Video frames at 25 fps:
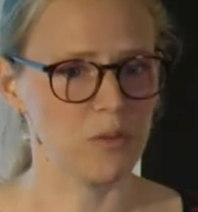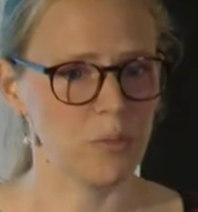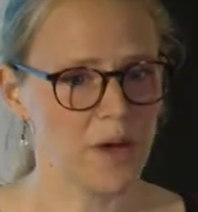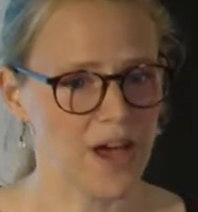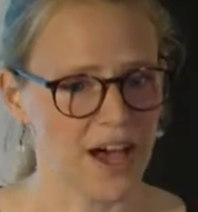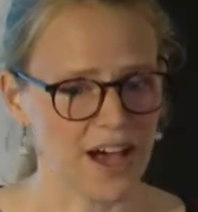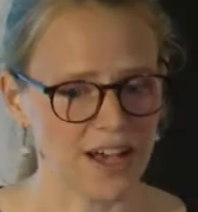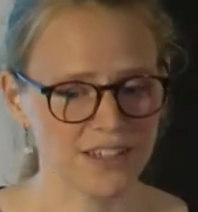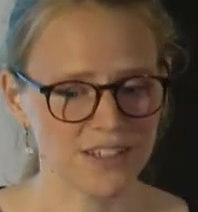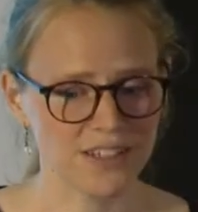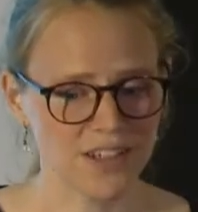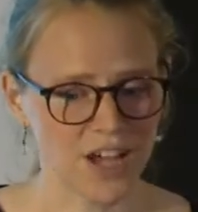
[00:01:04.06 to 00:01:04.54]

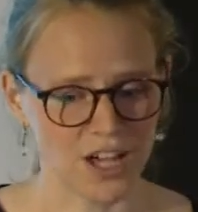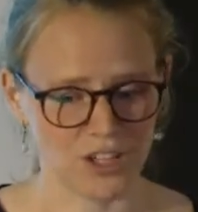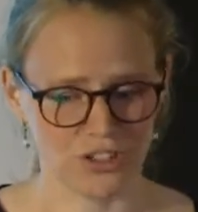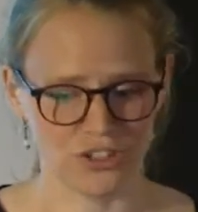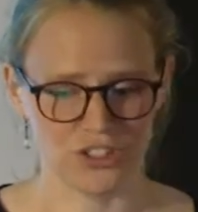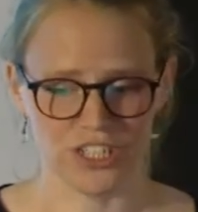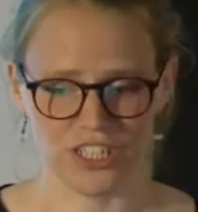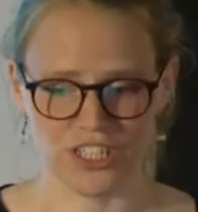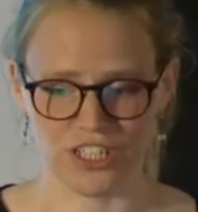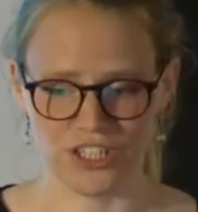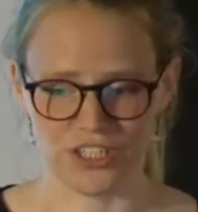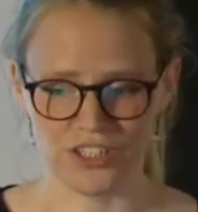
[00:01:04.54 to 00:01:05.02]
past
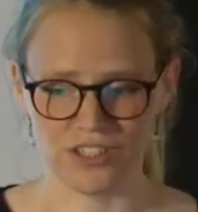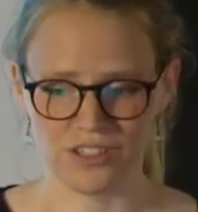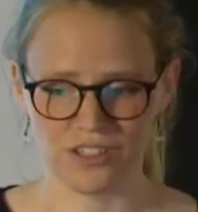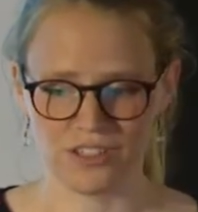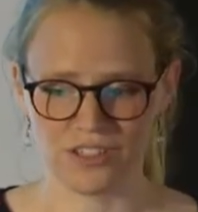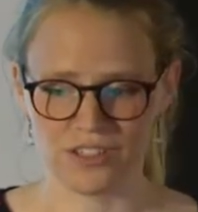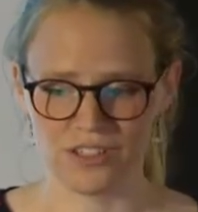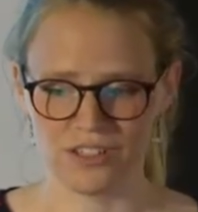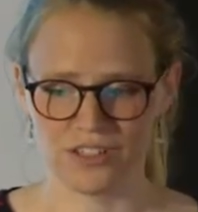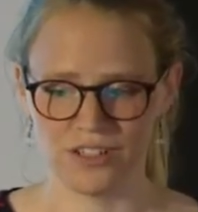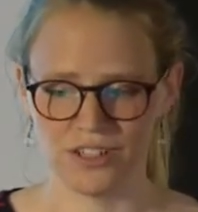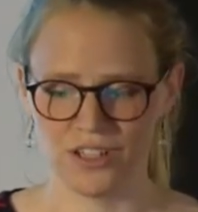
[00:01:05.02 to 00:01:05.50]
100 years,
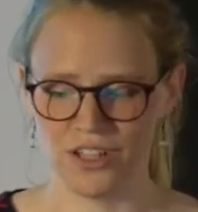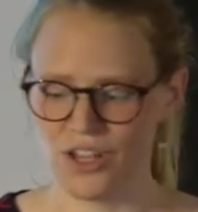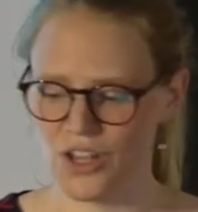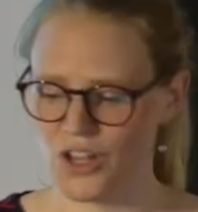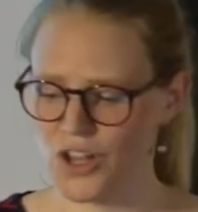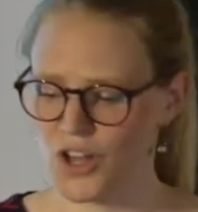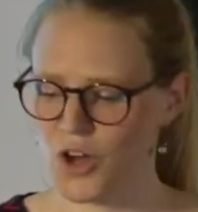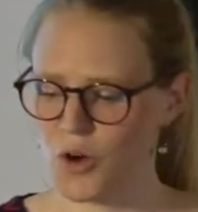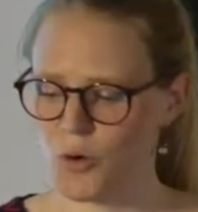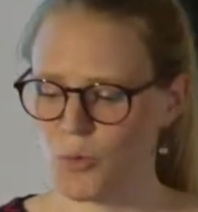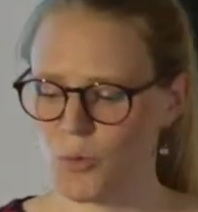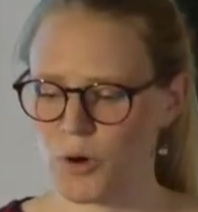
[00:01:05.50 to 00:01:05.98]

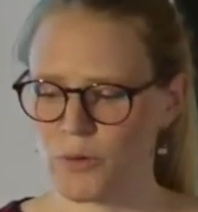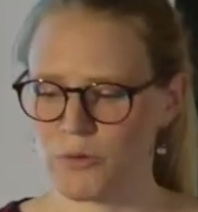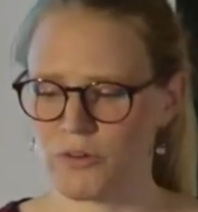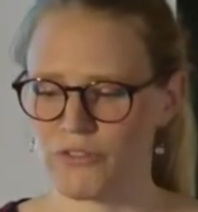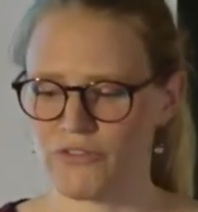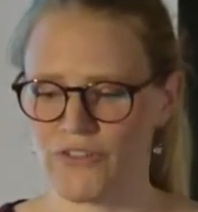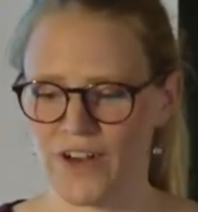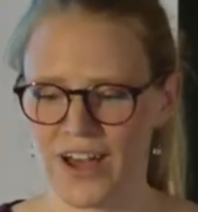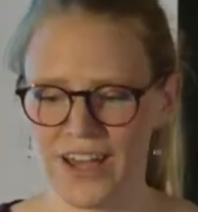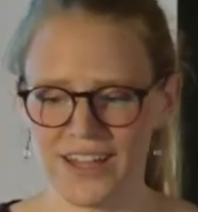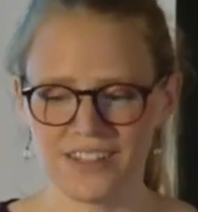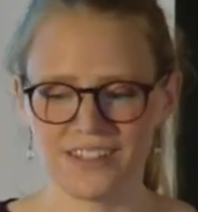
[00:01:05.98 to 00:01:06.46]
what we
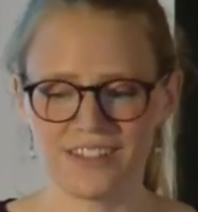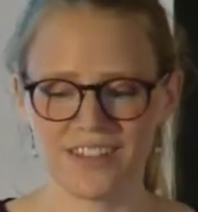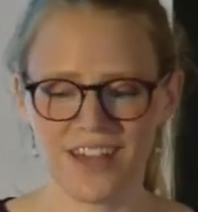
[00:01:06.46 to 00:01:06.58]
find is